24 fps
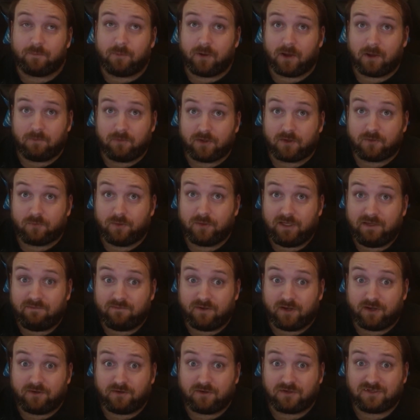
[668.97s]
the public would
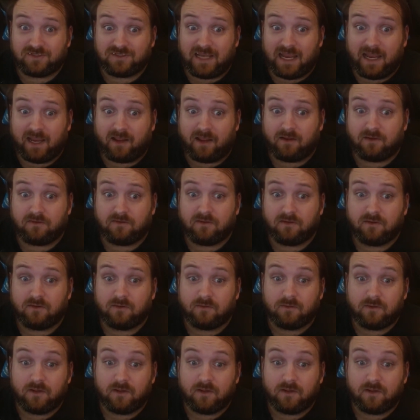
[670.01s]
even understand.